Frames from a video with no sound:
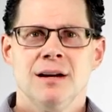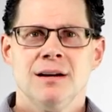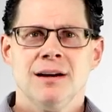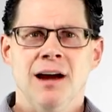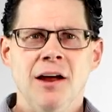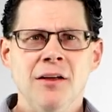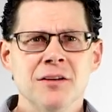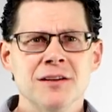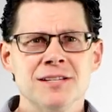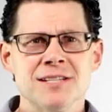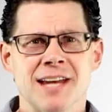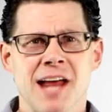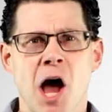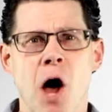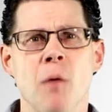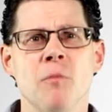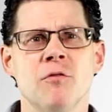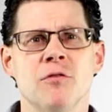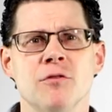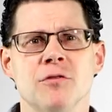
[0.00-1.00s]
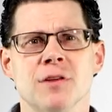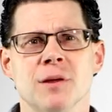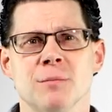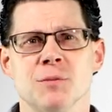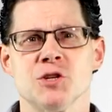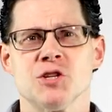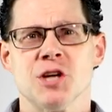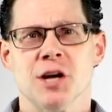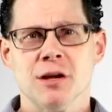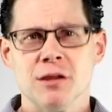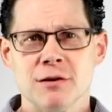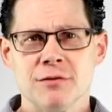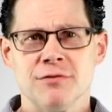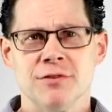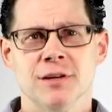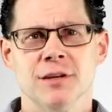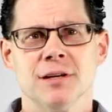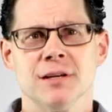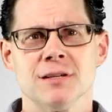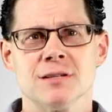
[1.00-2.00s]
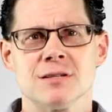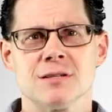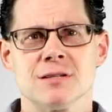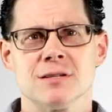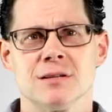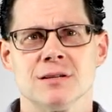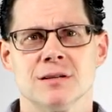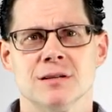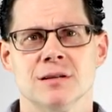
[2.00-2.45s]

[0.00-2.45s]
Not only is it helpful for them to share their feelings,